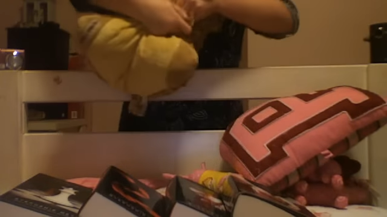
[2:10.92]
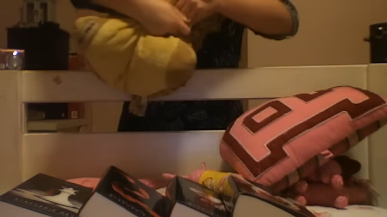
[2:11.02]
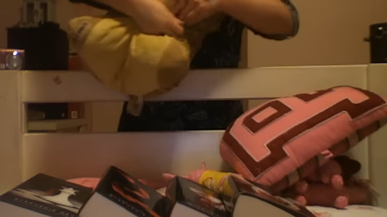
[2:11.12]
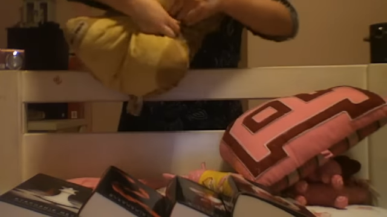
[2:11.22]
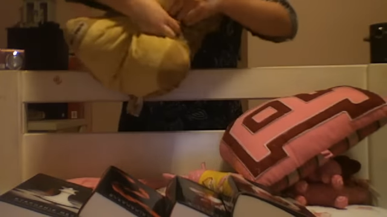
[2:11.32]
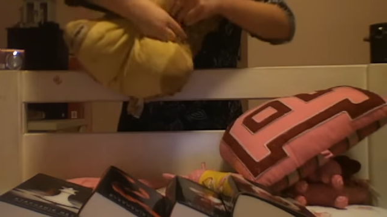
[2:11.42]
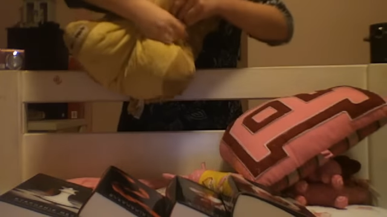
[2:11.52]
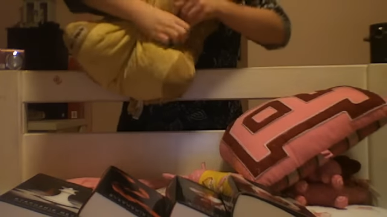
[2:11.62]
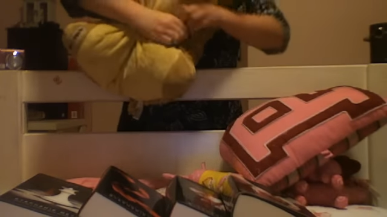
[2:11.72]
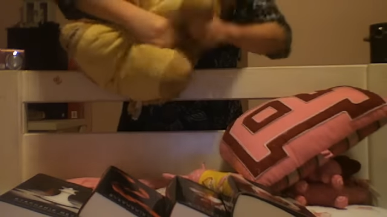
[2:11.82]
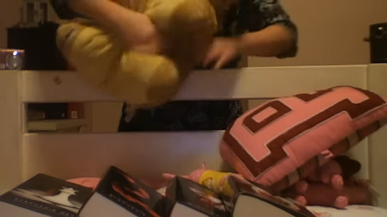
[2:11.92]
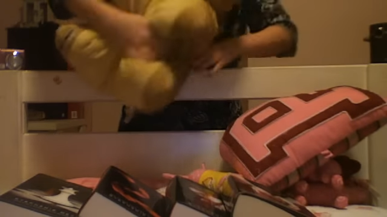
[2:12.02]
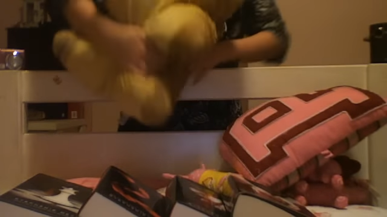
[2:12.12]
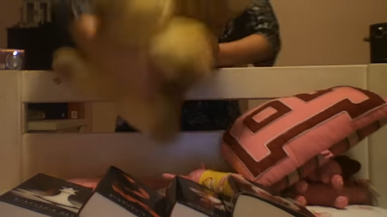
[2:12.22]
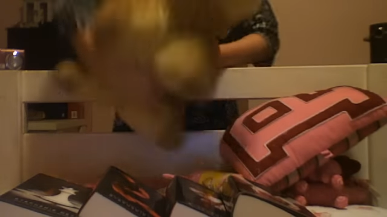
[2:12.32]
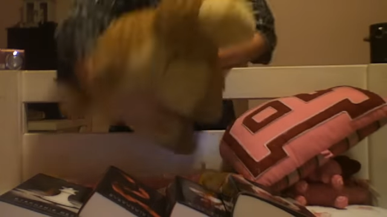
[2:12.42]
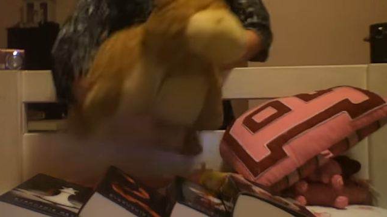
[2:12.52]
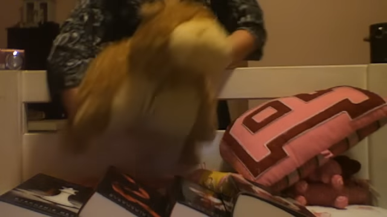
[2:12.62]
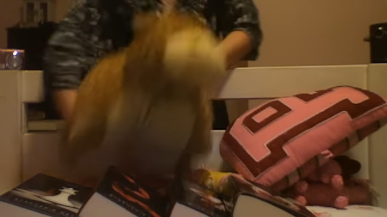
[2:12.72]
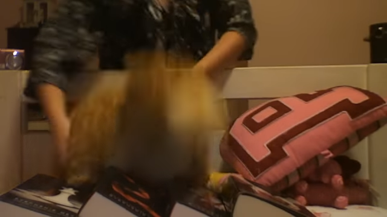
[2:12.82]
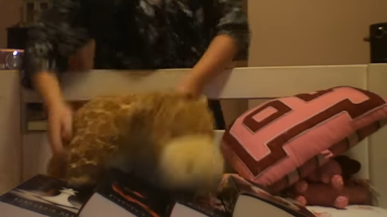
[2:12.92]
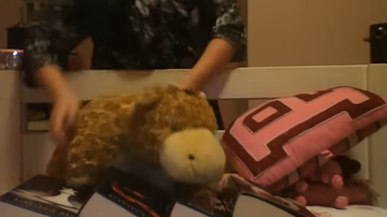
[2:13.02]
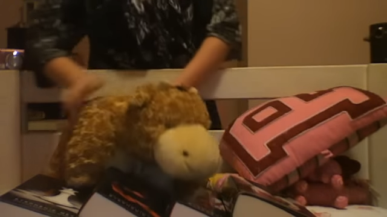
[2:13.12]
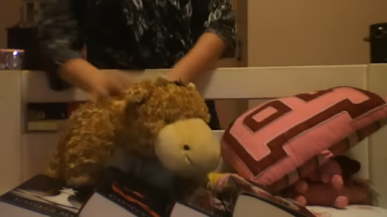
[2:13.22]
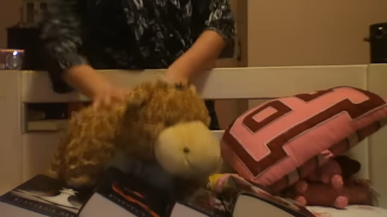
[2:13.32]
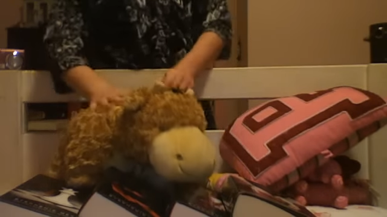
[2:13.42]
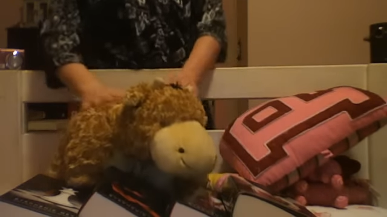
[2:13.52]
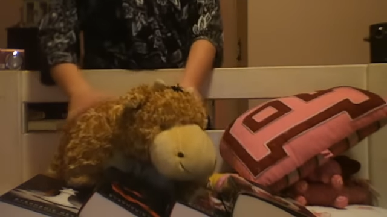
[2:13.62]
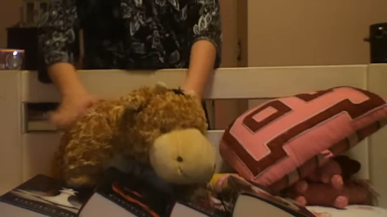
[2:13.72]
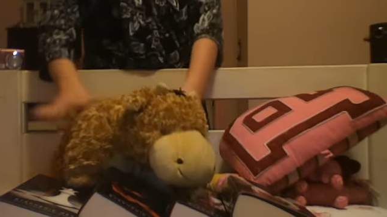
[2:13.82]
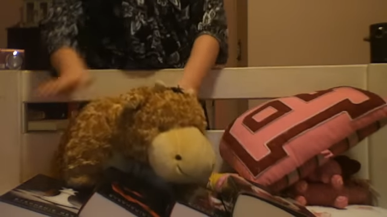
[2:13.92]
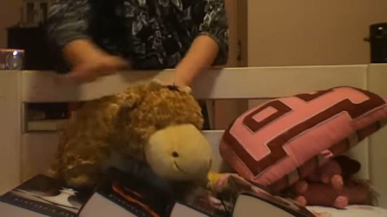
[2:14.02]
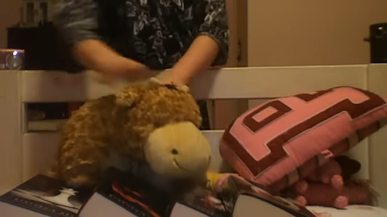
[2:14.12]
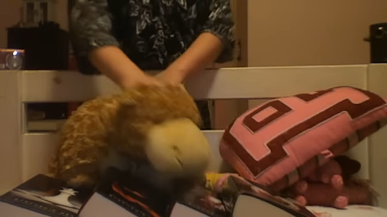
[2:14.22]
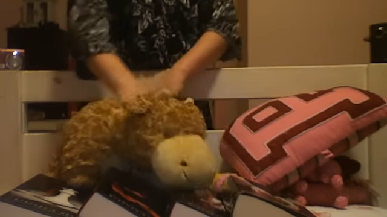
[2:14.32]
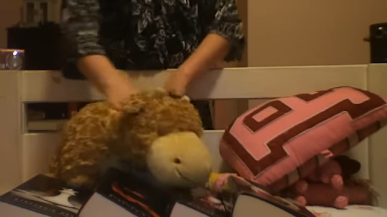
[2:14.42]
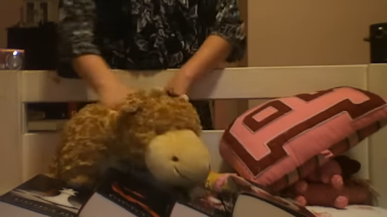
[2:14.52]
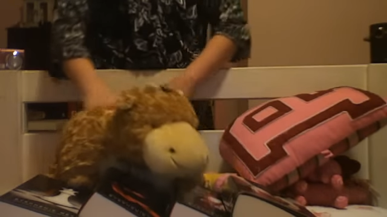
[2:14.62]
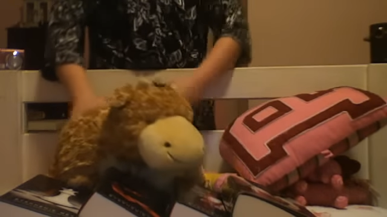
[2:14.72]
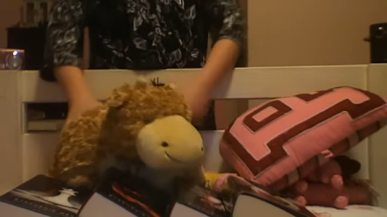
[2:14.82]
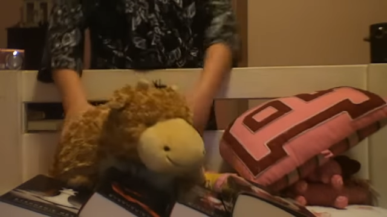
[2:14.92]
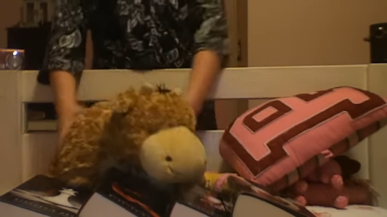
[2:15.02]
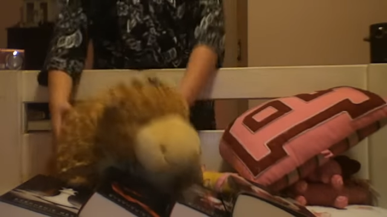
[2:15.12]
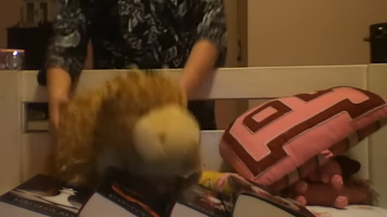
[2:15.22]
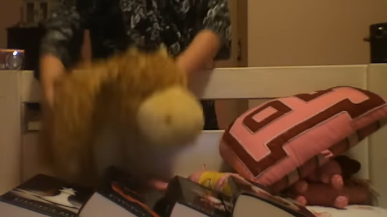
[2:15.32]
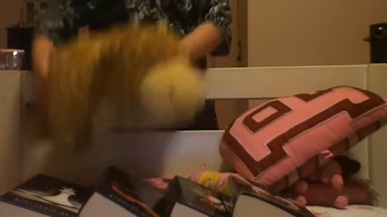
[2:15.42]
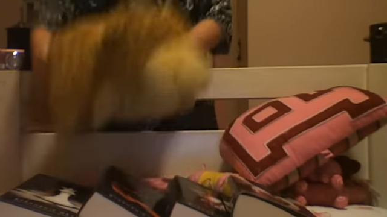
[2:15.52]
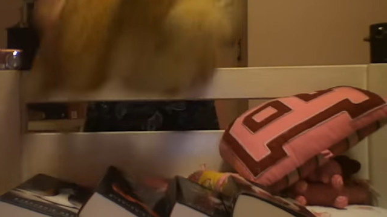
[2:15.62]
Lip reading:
(no speaker visible)